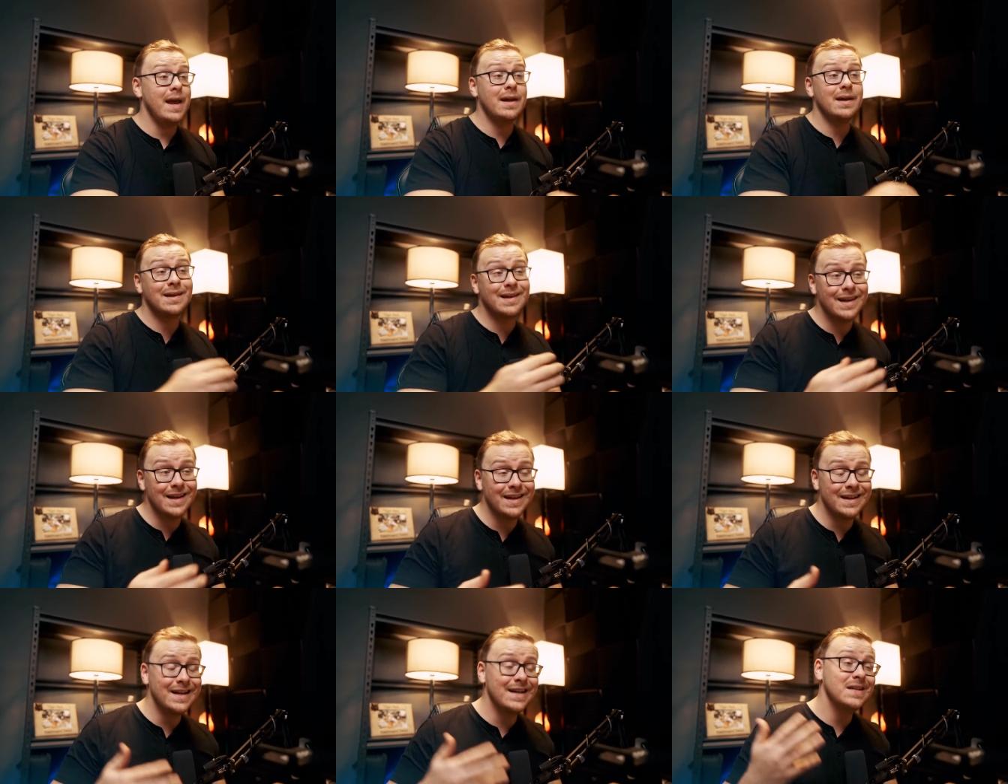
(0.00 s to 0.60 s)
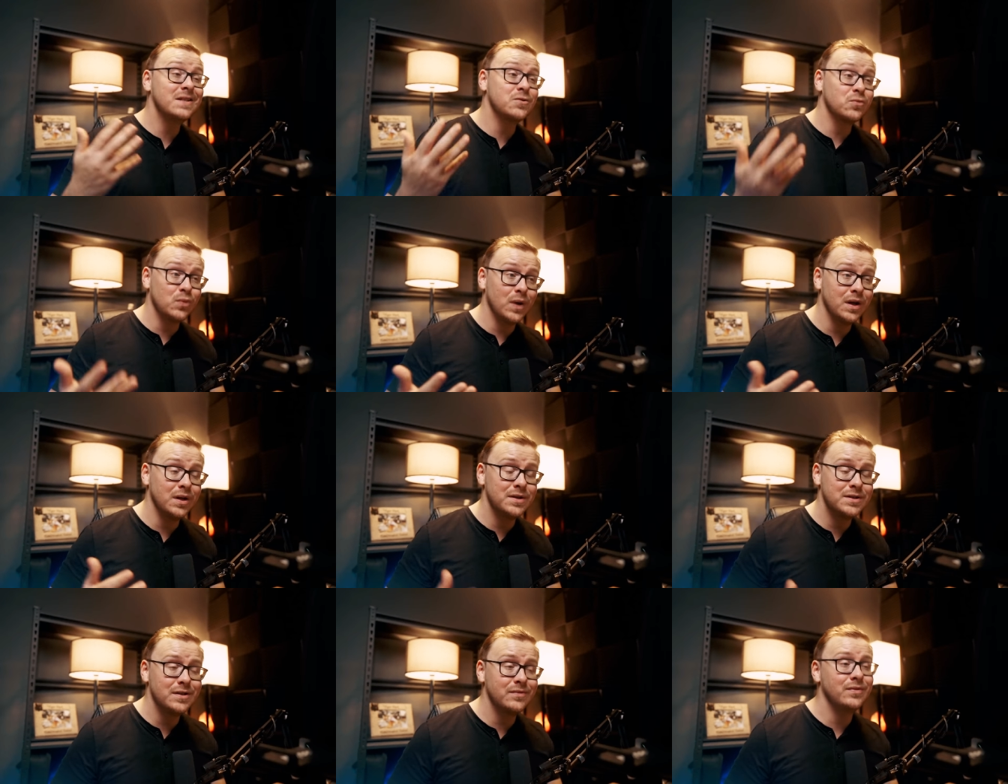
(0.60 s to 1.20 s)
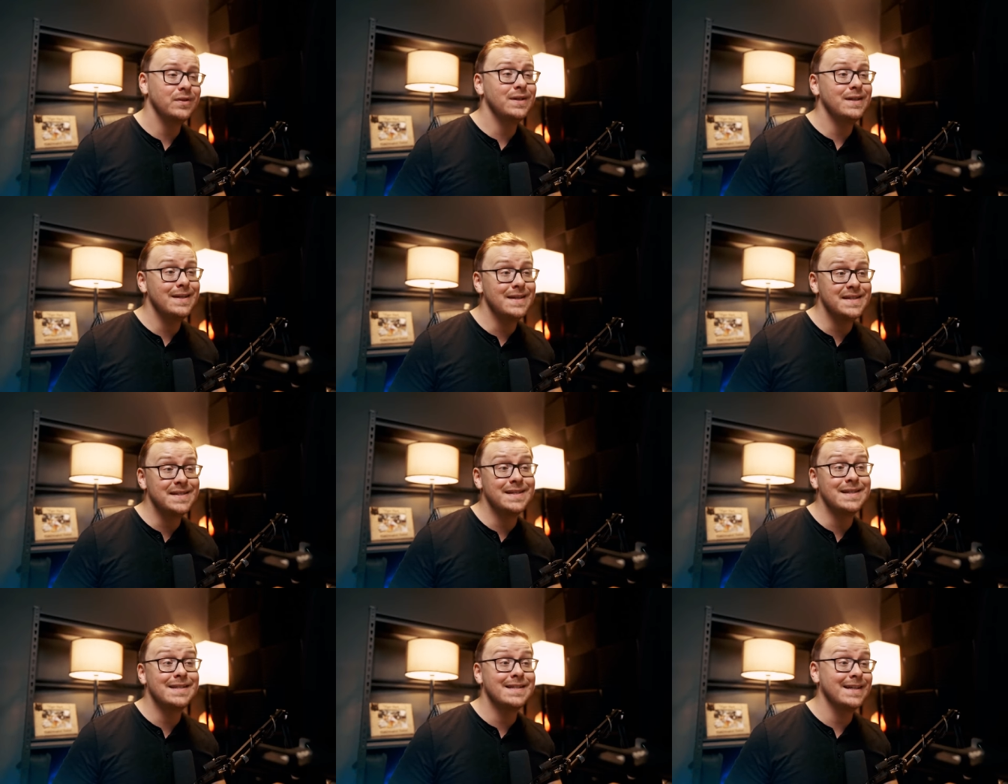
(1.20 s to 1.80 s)
and again, it's relatively
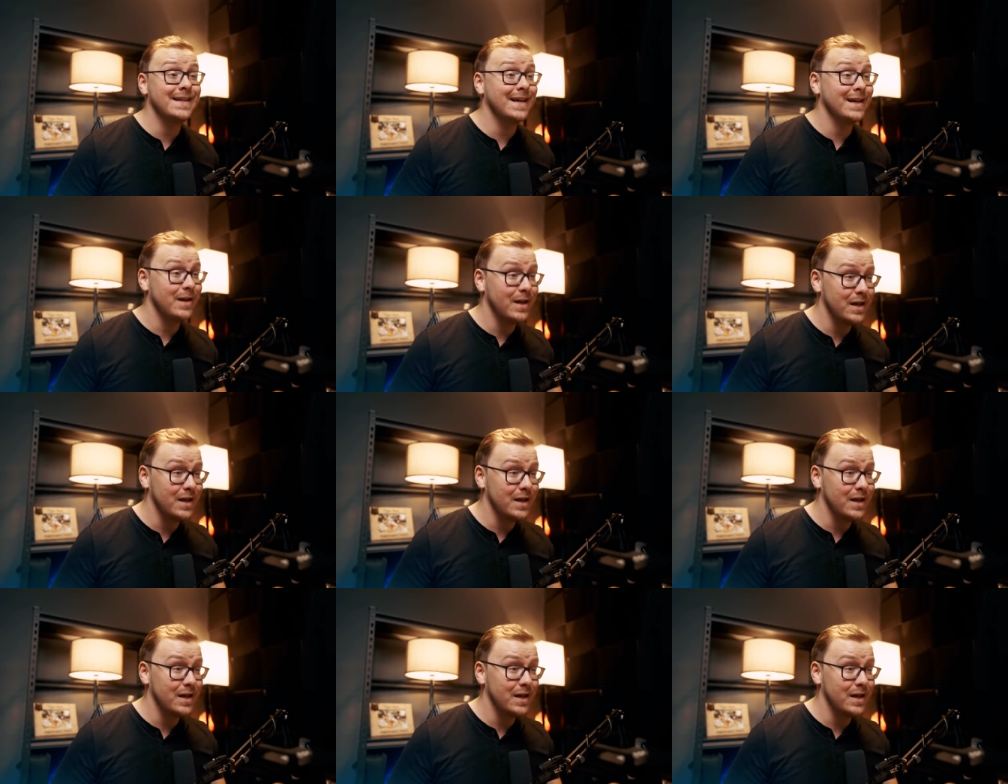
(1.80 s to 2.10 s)
easy to get